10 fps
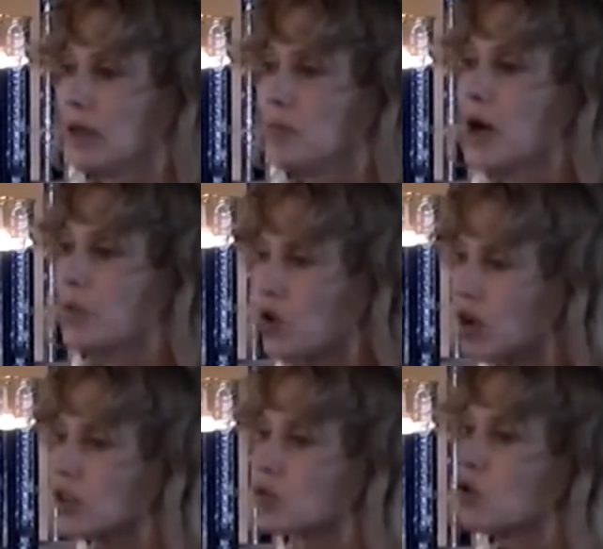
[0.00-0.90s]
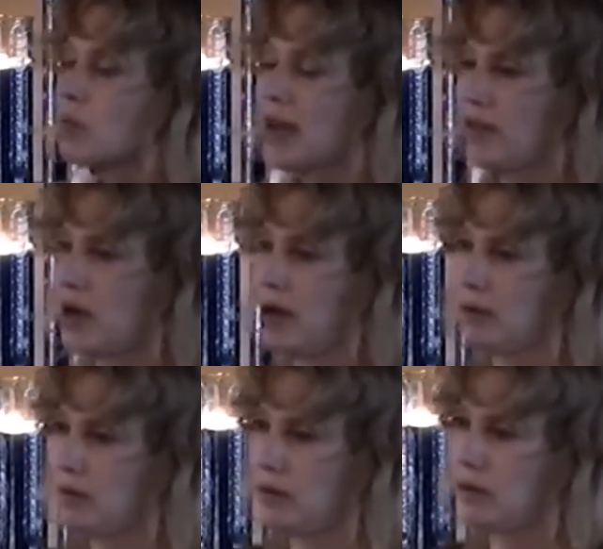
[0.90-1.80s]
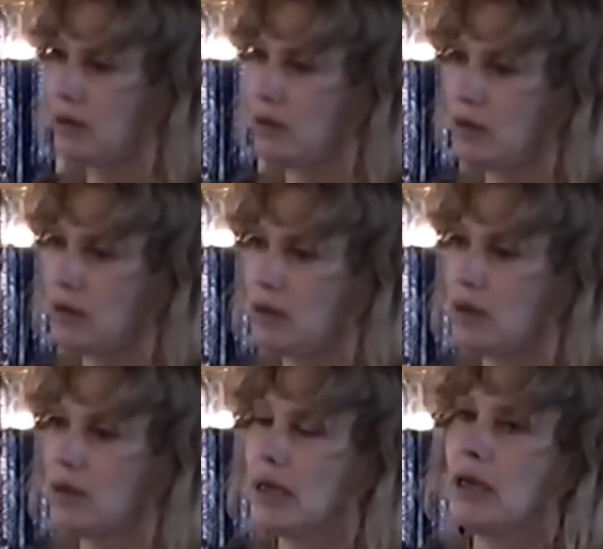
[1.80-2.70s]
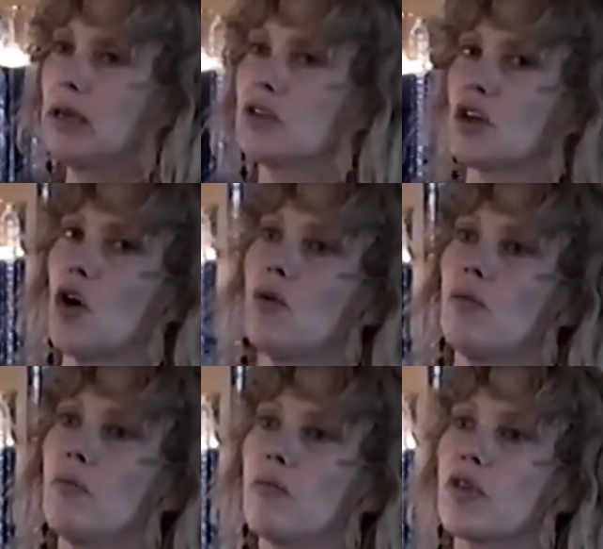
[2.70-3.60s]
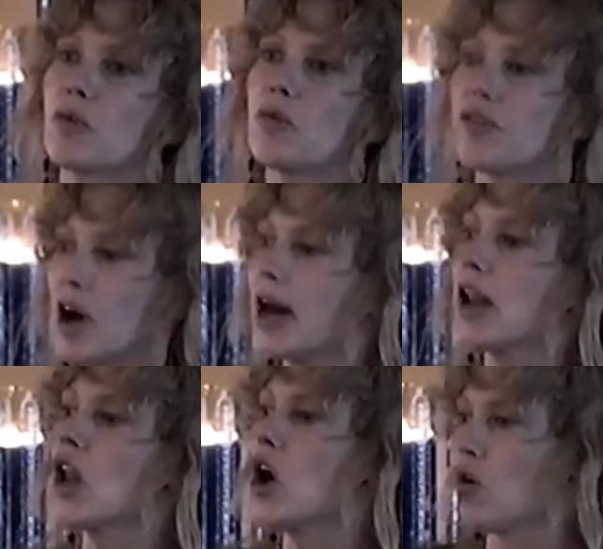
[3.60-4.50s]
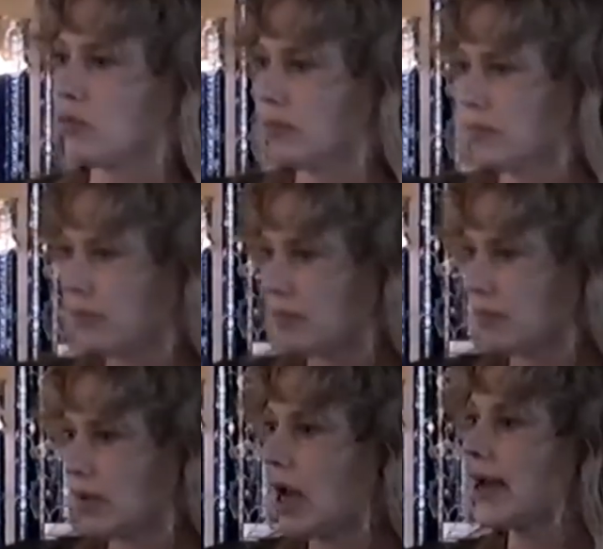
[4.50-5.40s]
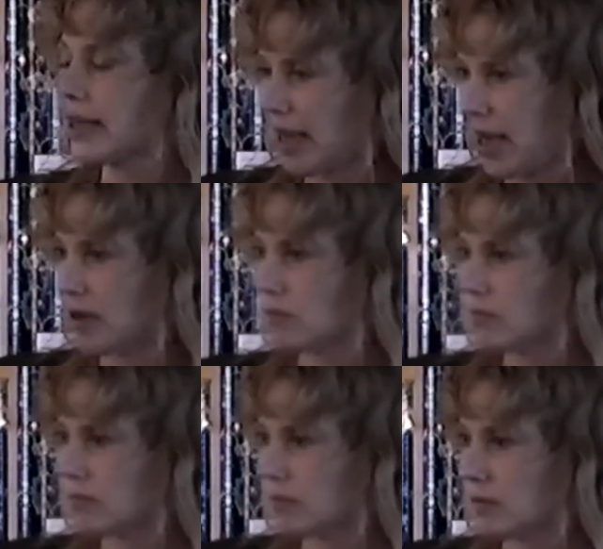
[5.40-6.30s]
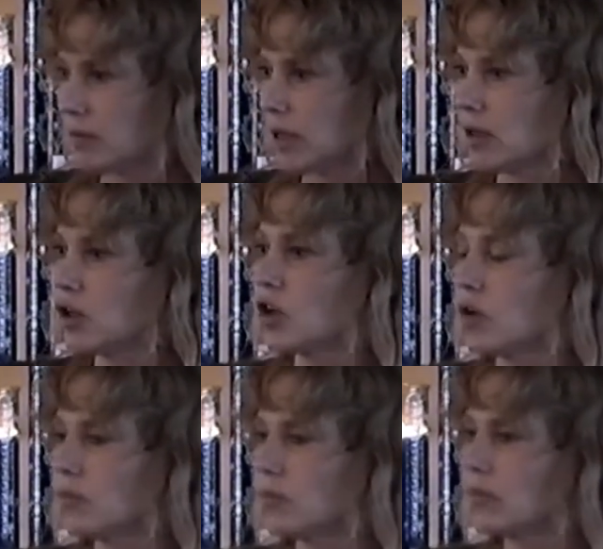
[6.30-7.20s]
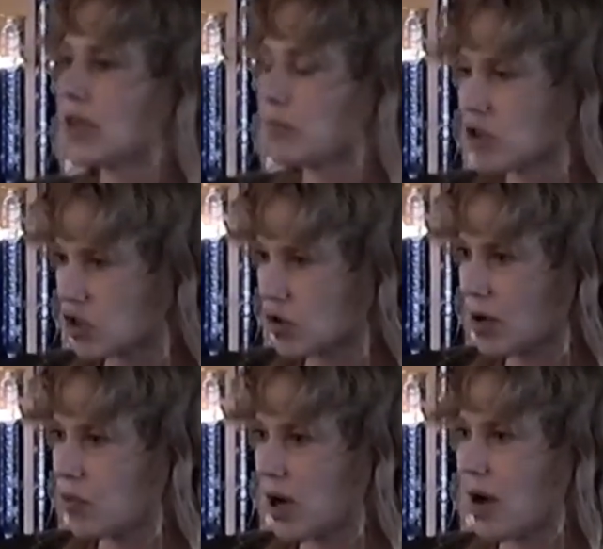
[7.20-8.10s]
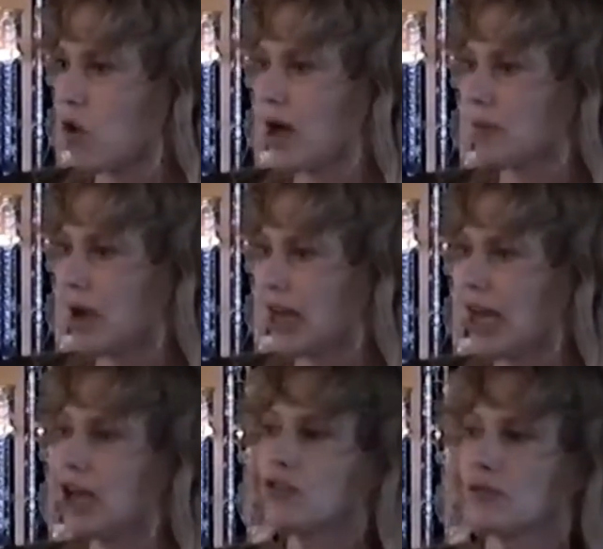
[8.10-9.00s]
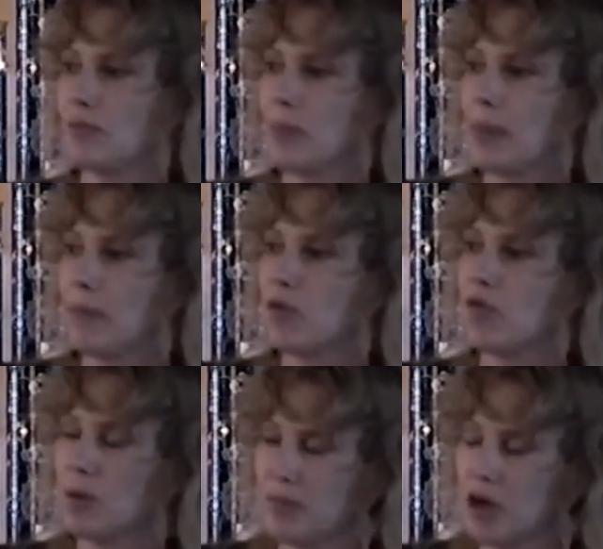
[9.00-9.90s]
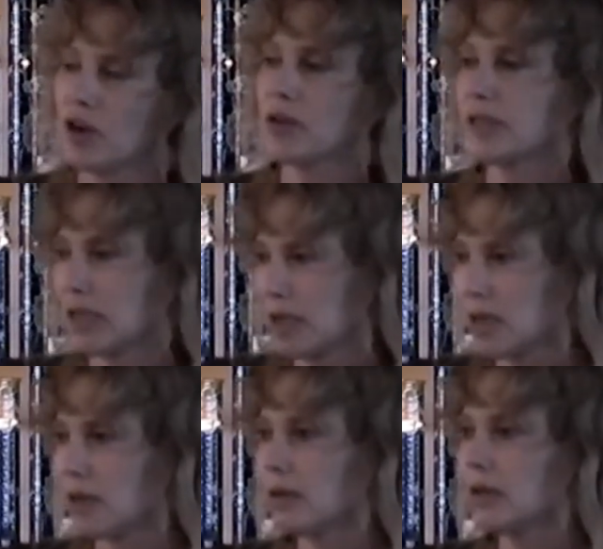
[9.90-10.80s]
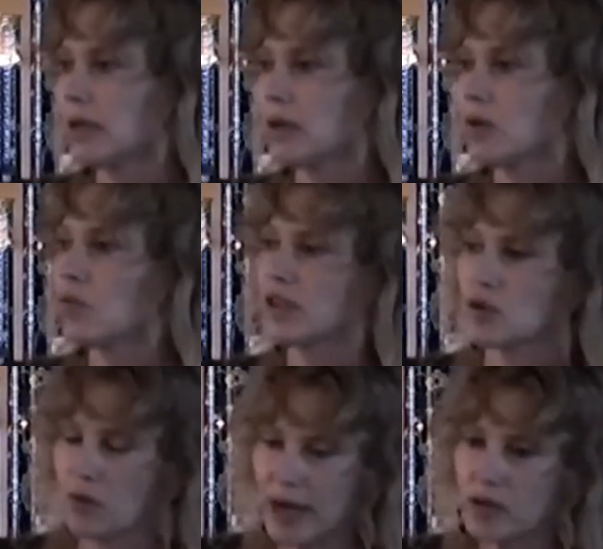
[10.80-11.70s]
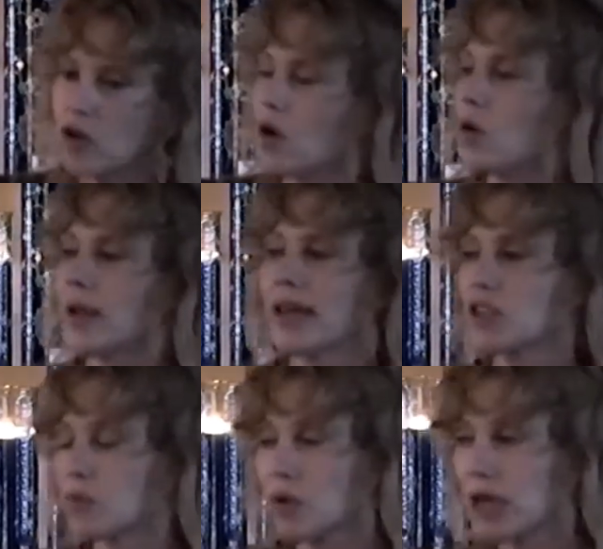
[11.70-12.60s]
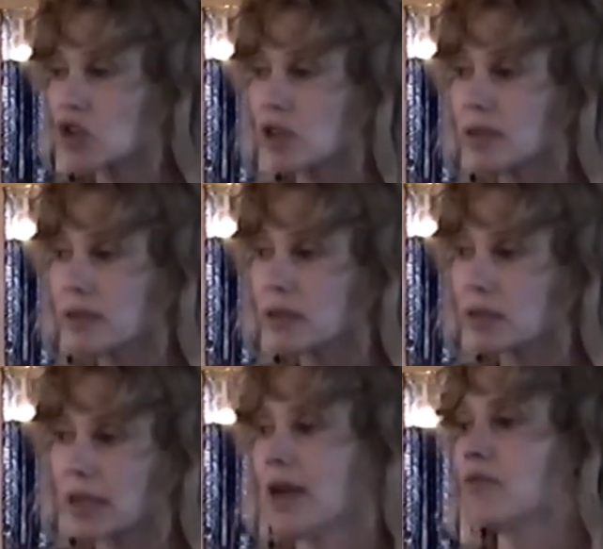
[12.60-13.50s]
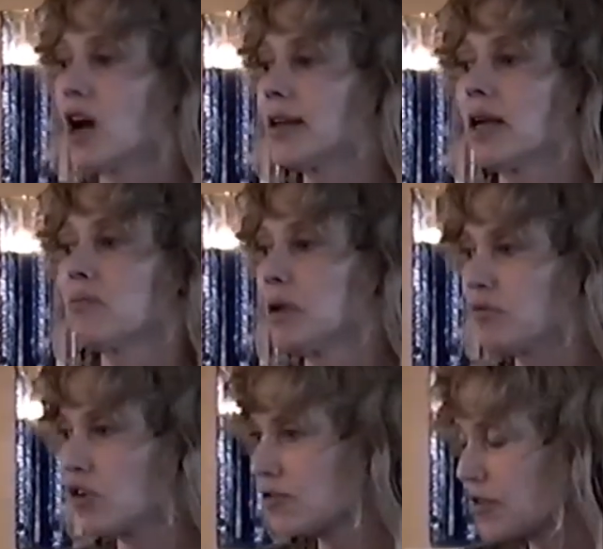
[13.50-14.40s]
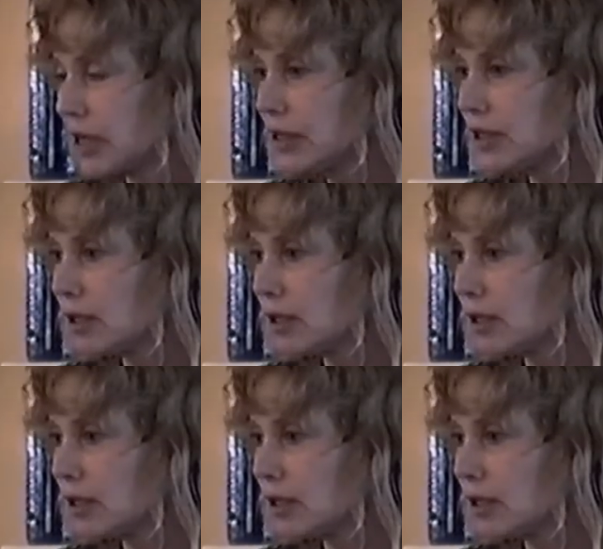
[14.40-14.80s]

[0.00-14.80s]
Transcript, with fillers: My world is ruled by thought. So through thought alone, I can, you know, demonstrate what I want in my life, perform miracles, heal, resurrect all aspirations that have not yet been fulfilled.